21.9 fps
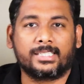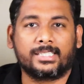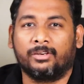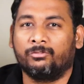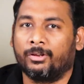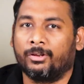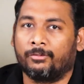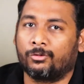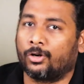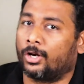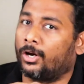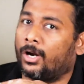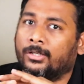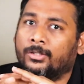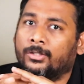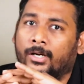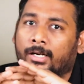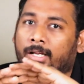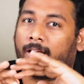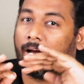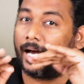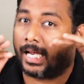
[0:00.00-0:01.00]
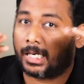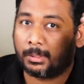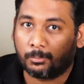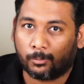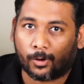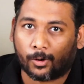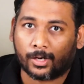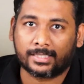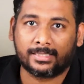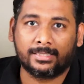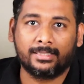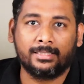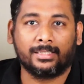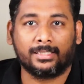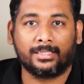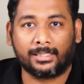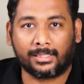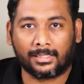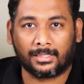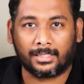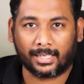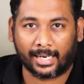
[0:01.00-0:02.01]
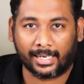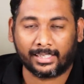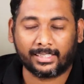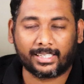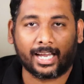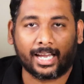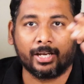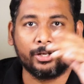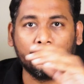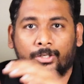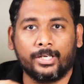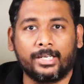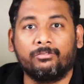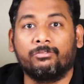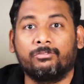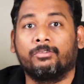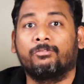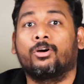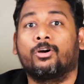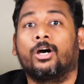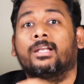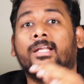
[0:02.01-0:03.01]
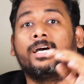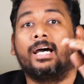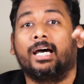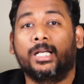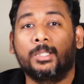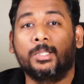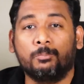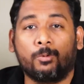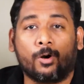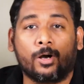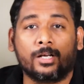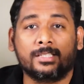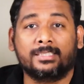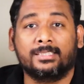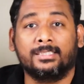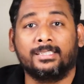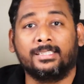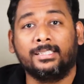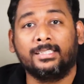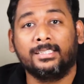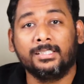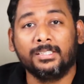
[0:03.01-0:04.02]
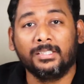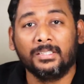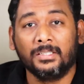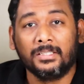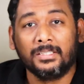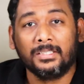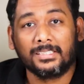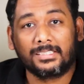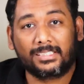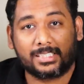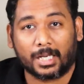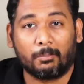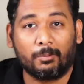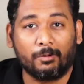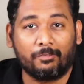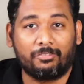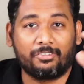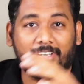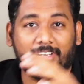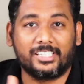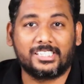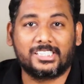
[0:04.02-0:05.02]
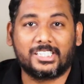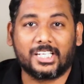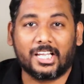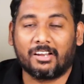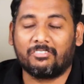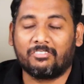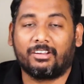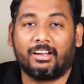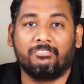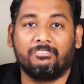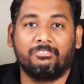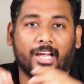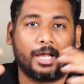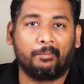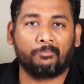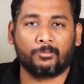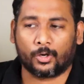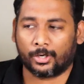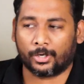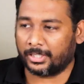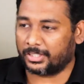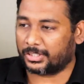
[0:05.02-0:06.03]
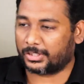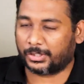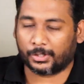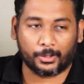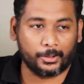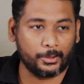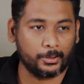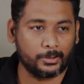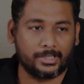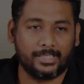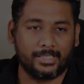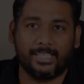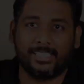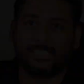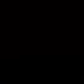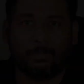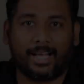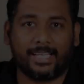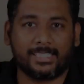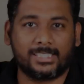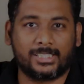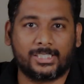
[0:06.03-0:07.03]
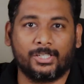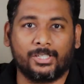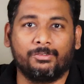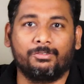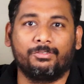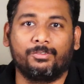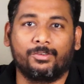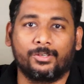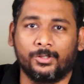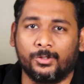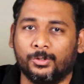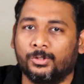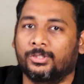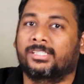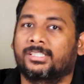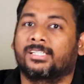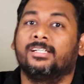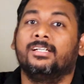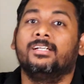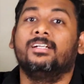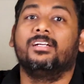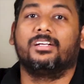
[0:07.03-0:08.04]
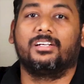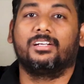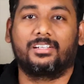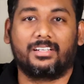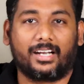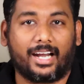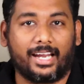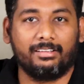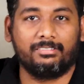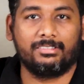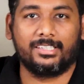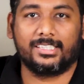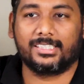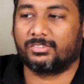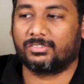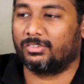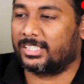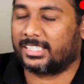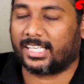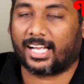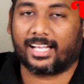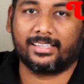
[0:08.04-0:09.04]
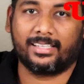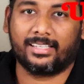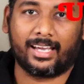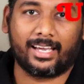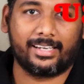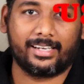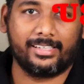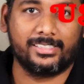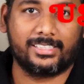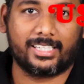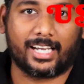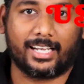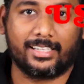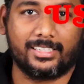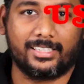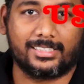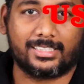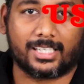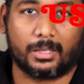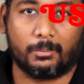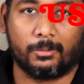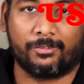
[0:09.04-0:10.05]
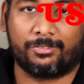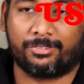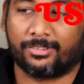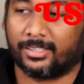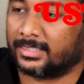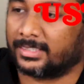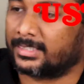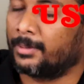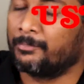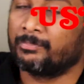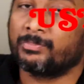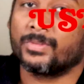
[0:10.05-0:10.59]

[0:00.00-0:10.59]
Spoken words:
And we're not gonna unbox the entire unit, we're gonna unbox the subwoofer itself, and I'm going to show you these massive huge drivers which are there inside the subwoofers.